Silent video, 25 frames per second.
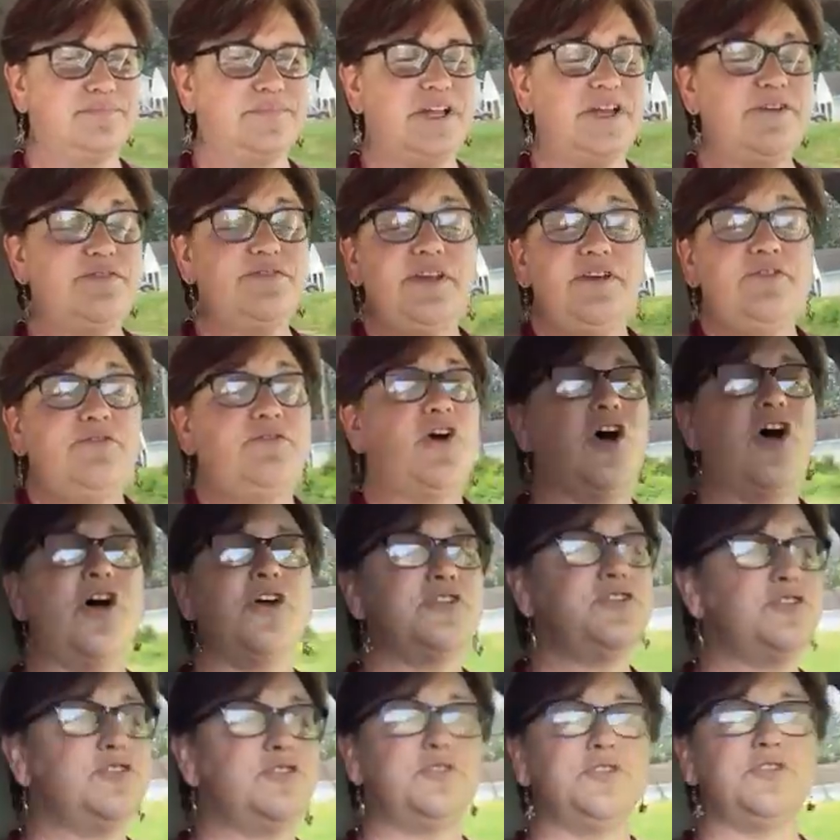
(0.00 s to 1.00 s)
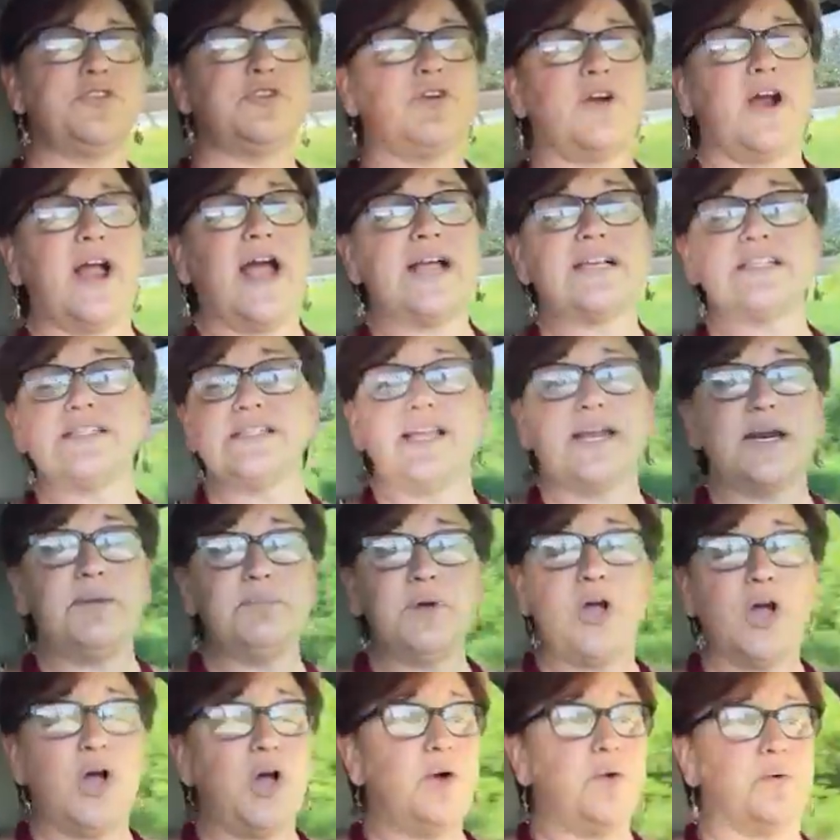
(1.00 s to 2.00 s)
If they fall through the cracks, let
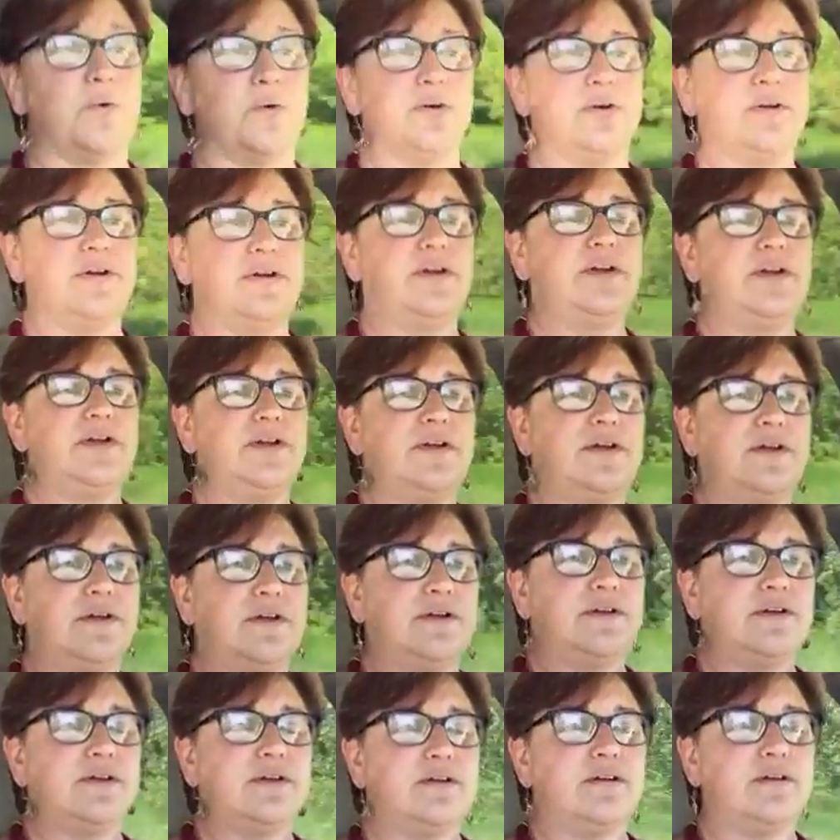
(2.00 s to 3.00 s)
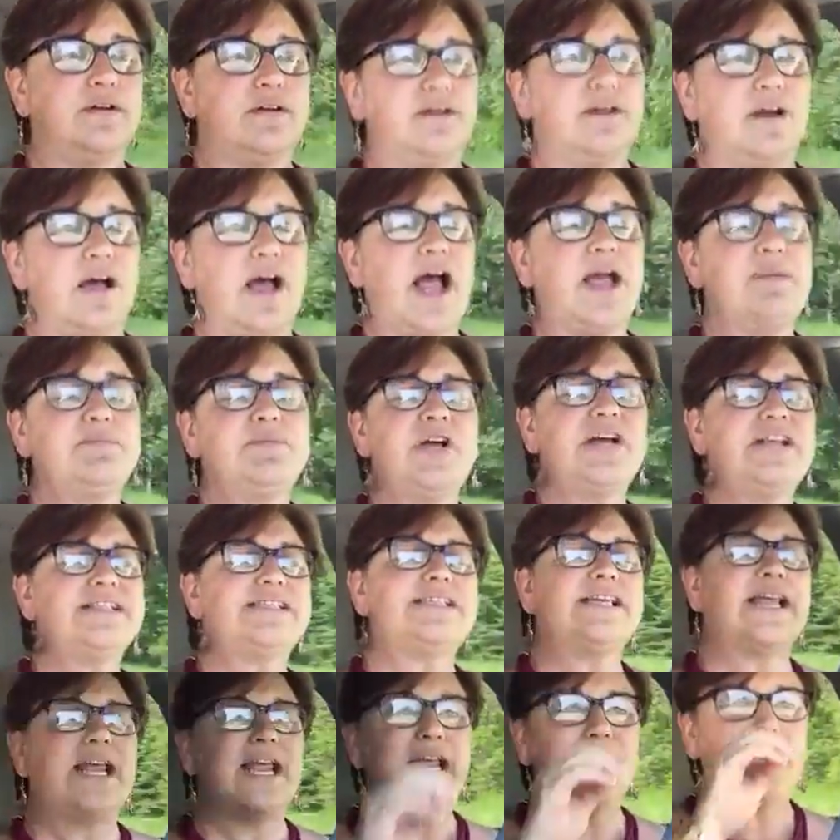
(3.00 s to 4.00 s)
them go. I'm
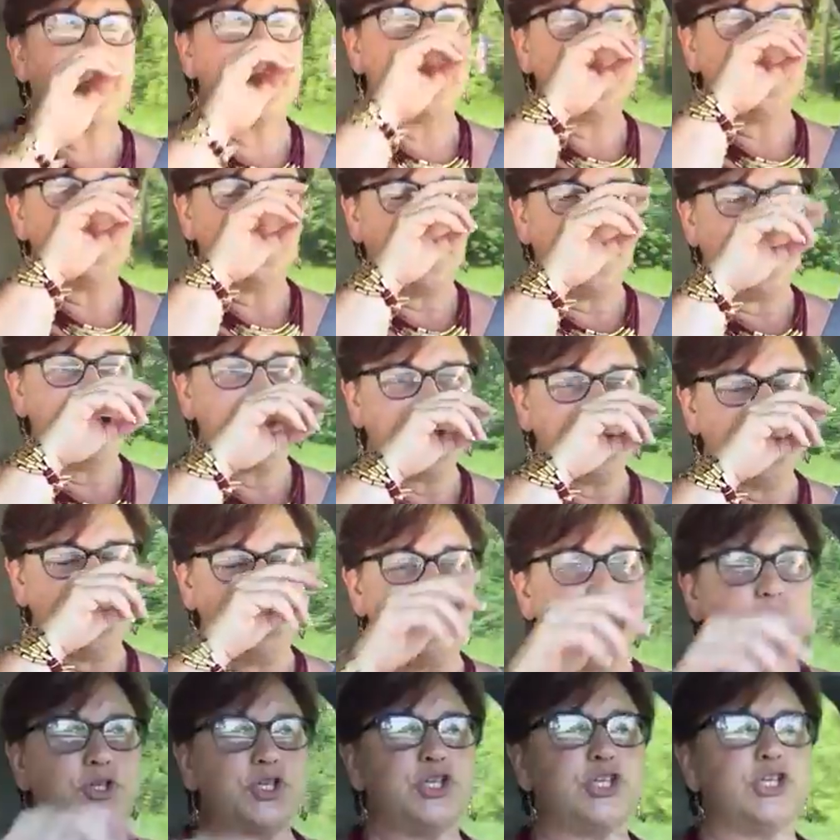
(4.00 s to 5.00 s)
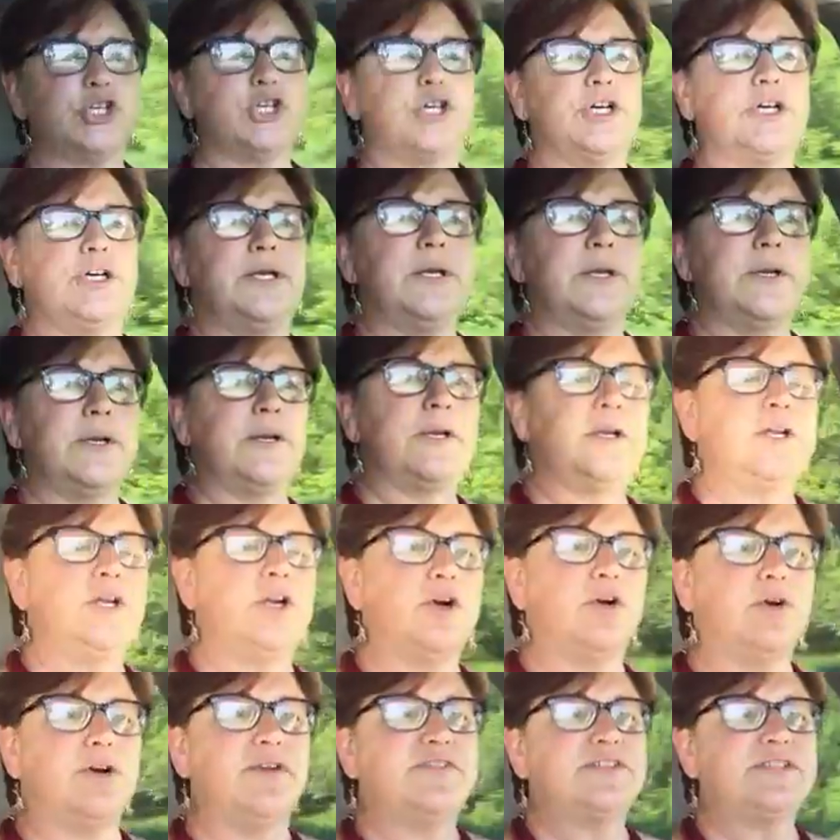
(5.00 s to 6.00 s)
not saying that you should,
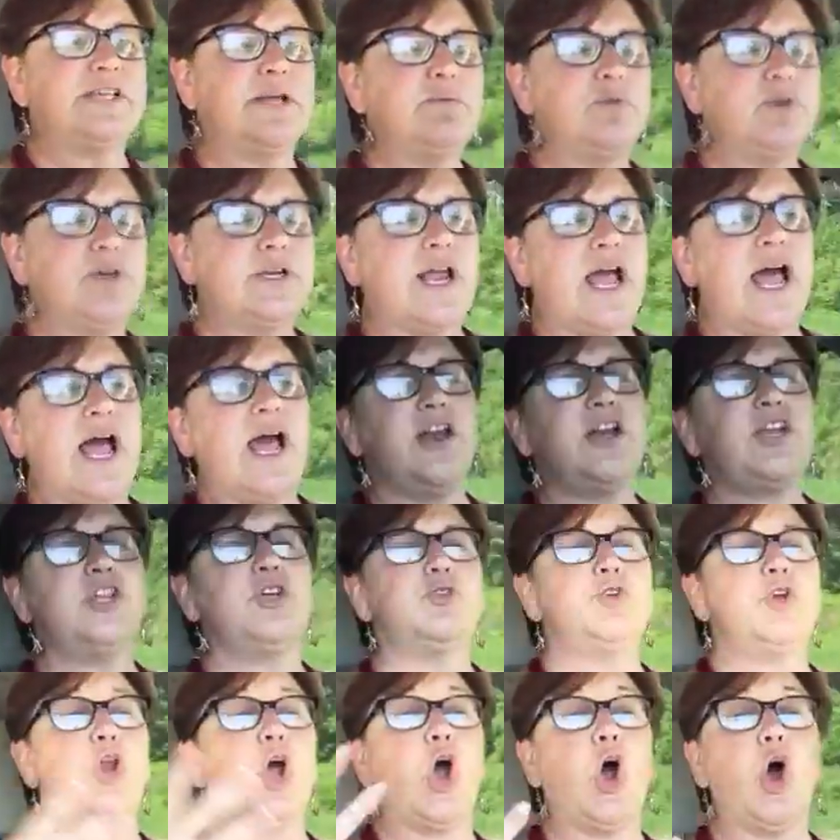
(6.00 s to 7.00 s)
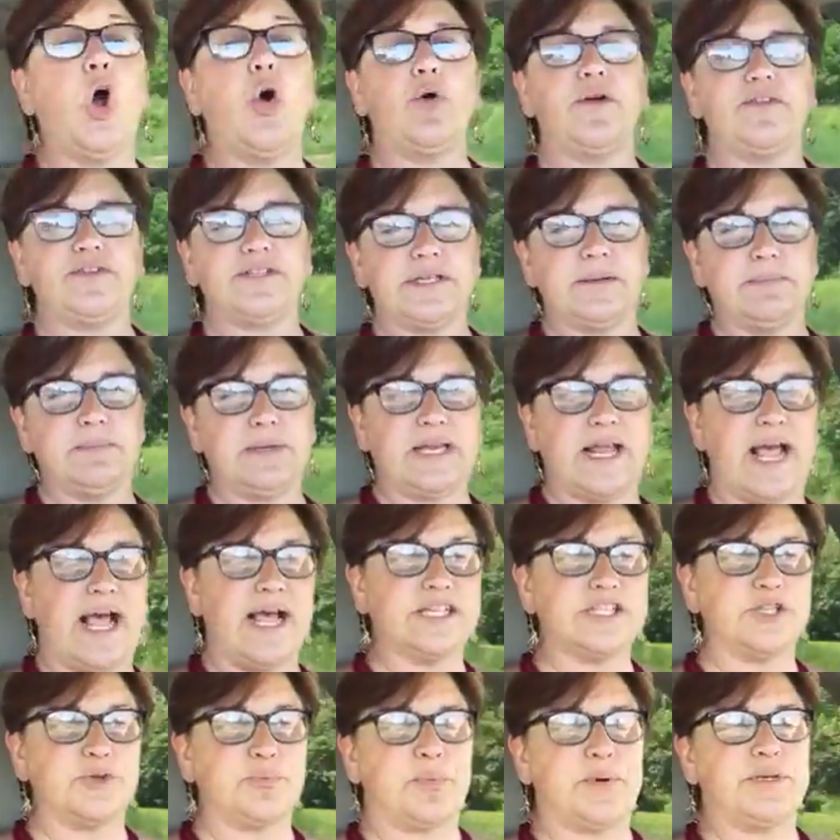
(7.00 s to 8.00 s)
you know, how do you know if somebody
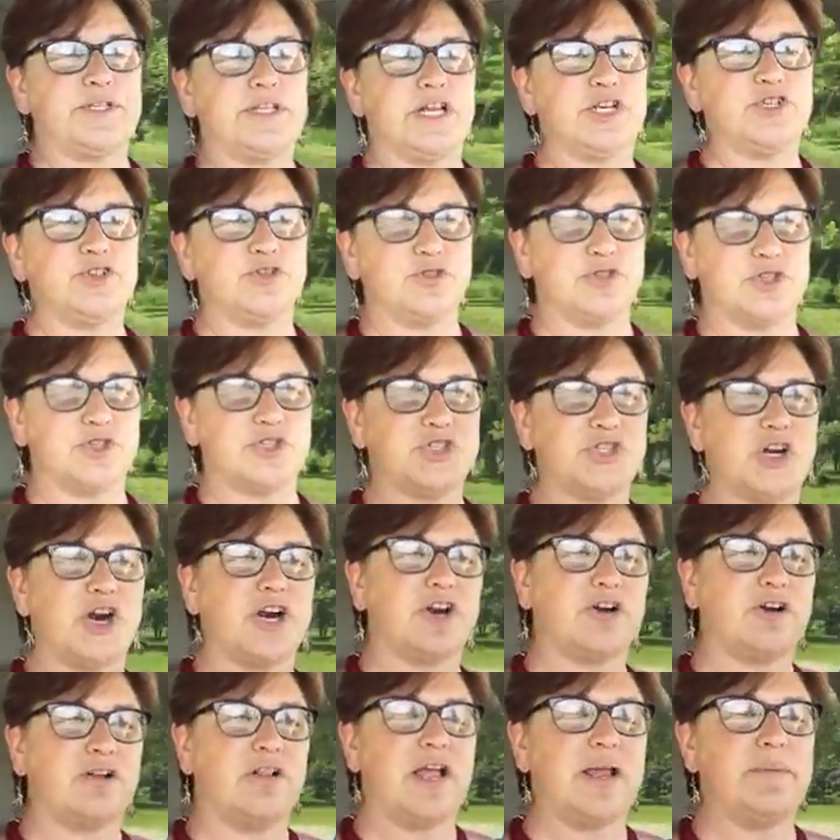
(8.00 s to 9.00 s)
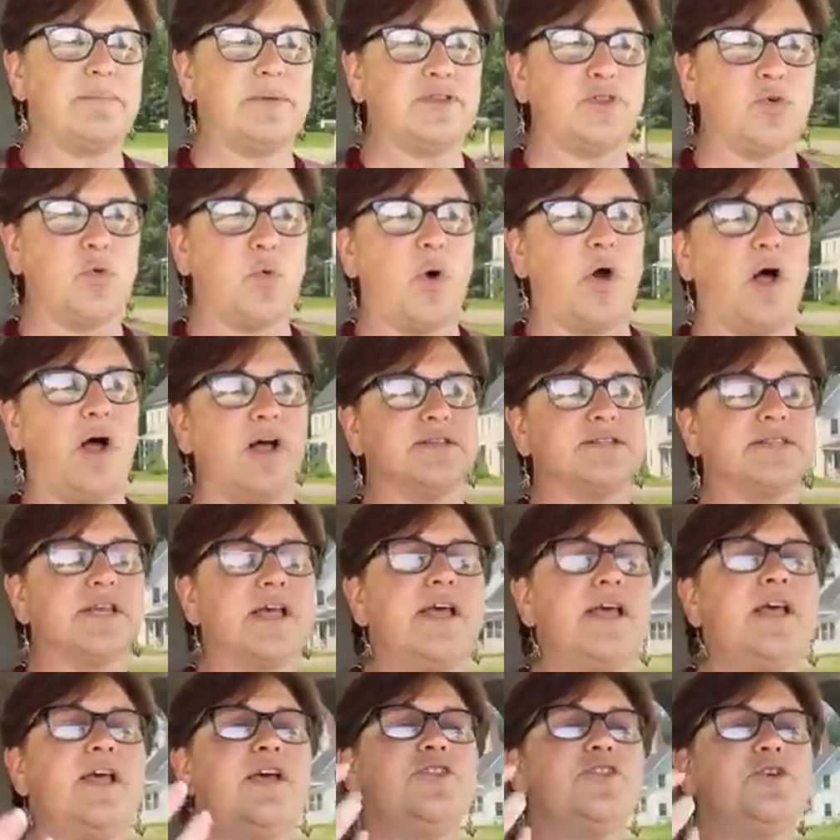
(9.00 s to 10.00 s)
has the potential to start climbing the walls?
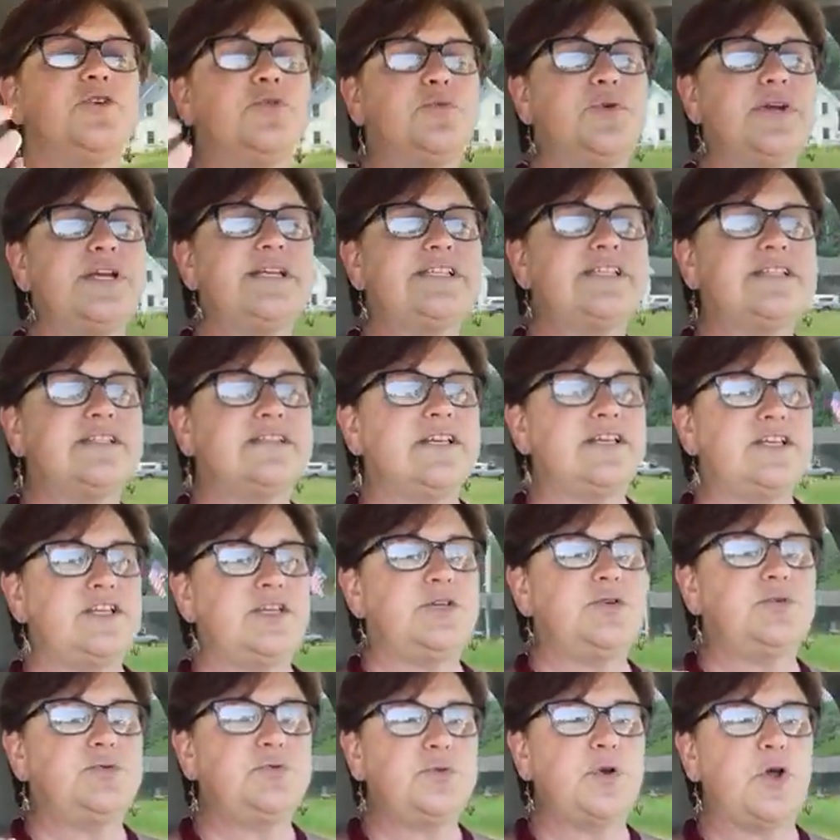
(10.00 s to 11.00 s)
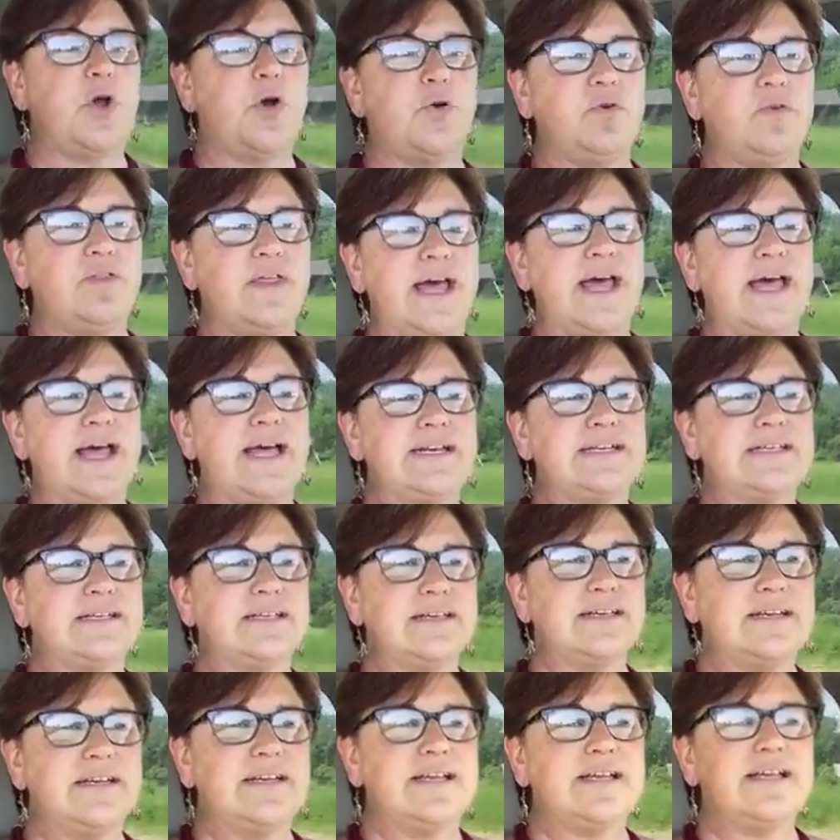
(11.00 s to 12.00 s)
The reason that you know that
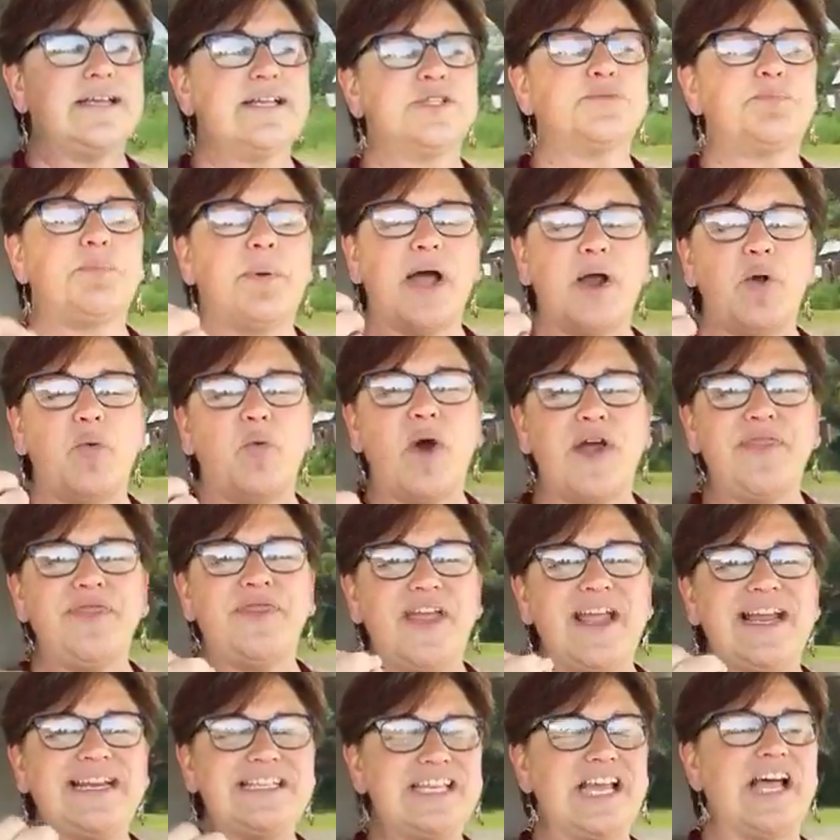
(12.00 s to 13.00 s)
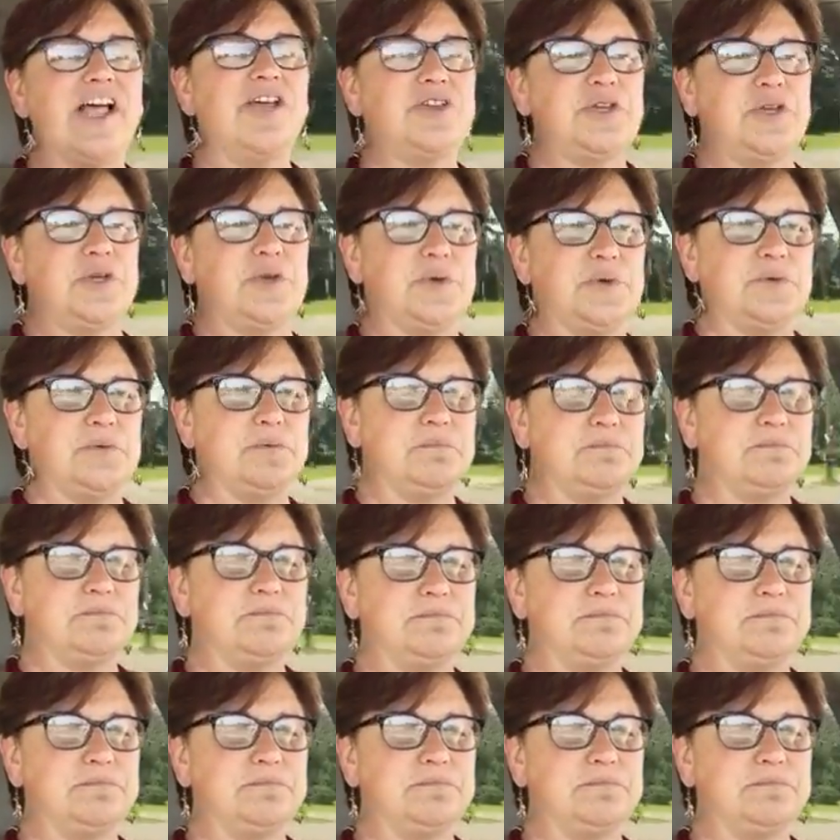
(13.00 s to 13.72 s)
is by what they tell you.